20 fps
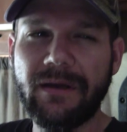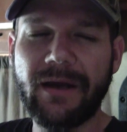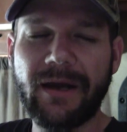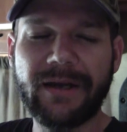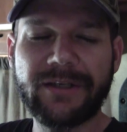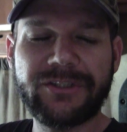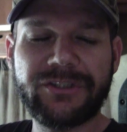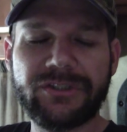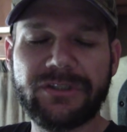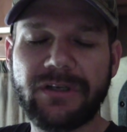
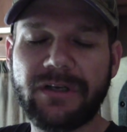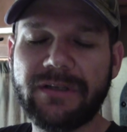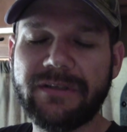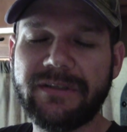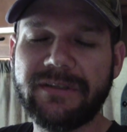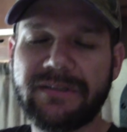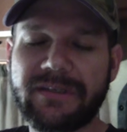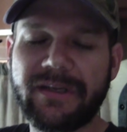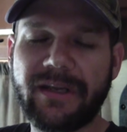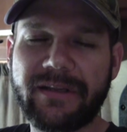I should have
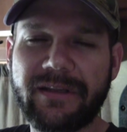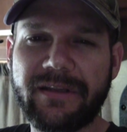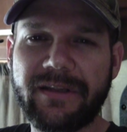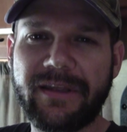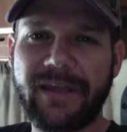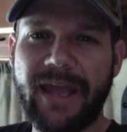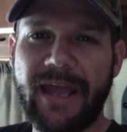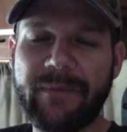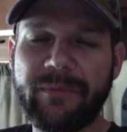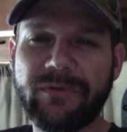disconnected the
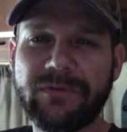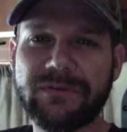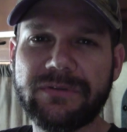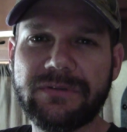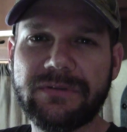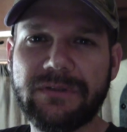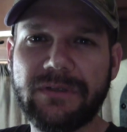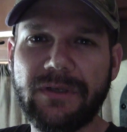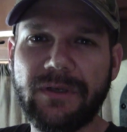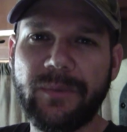
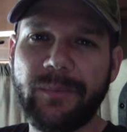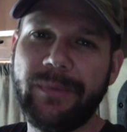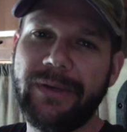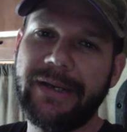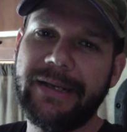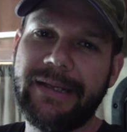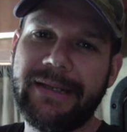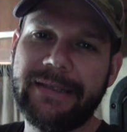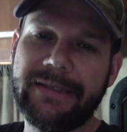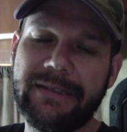cables,
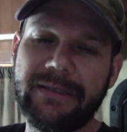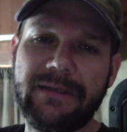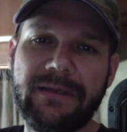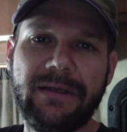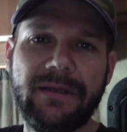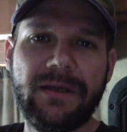but I didn't.